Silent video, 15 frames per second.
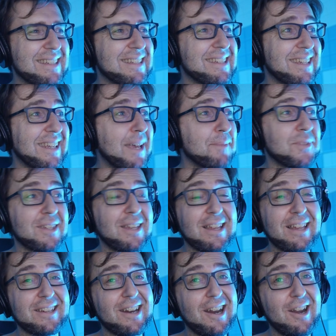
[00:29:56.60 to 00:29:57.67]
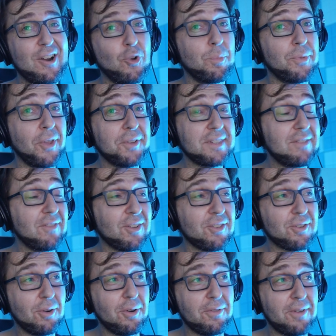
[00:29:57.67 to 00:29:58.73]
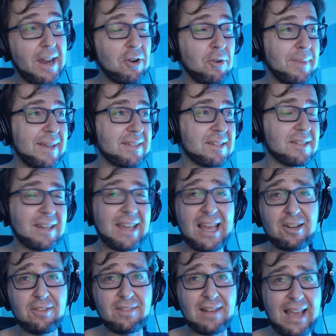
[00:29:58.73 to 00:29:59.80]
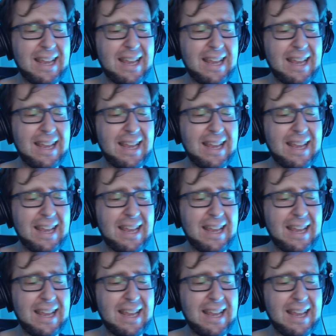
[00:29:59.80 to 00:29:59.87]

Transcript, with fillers: skips the entire loop. It doesn't even throw an error message. Kind of, I